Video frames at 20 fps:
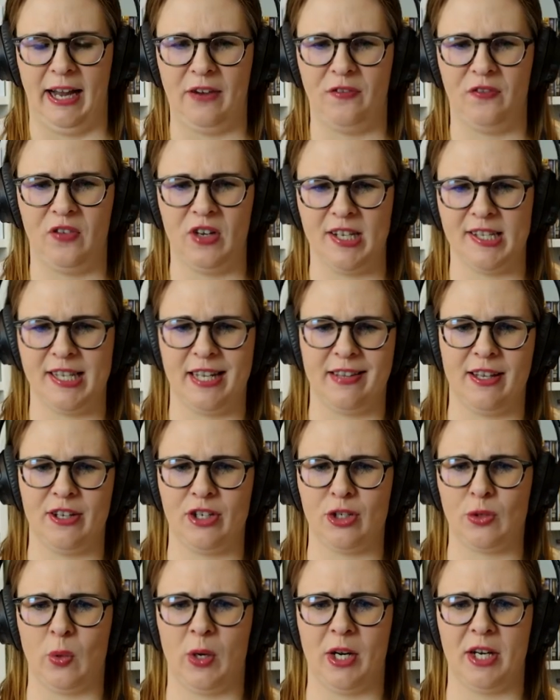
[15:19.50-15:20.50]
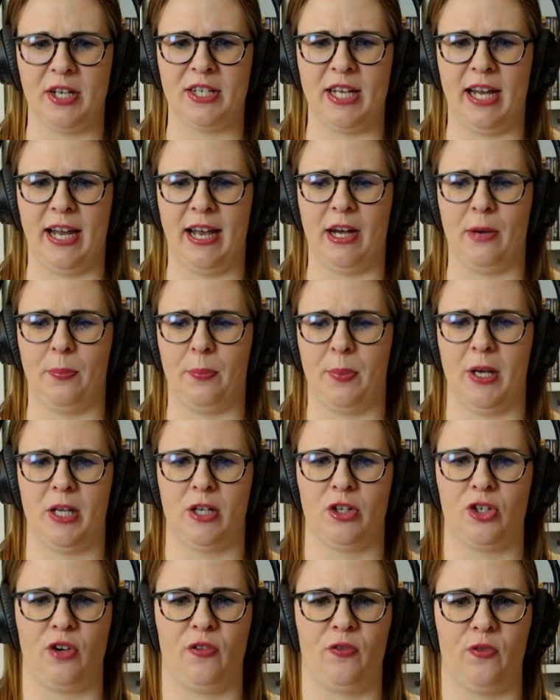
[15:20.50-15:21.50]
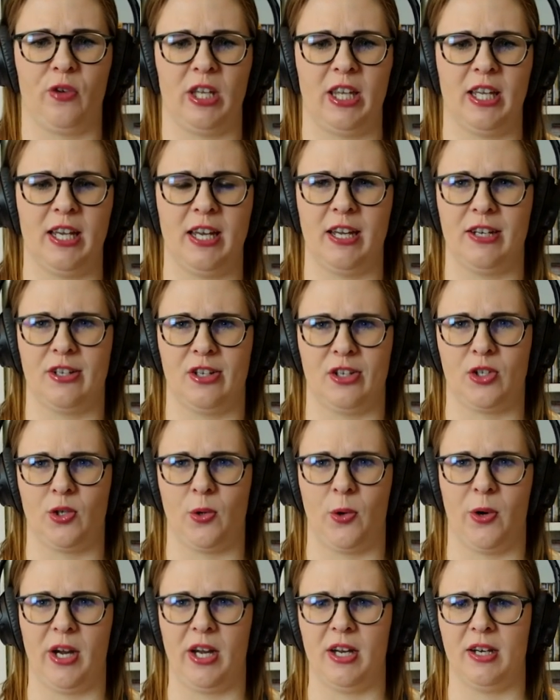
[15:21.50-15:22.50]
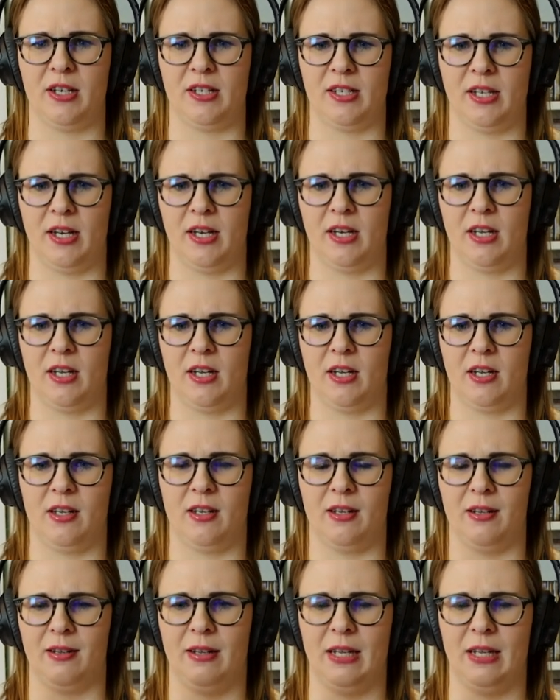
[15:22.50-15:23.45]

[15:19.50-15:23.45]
It feels like they just wanted to add a bunch of really disorientating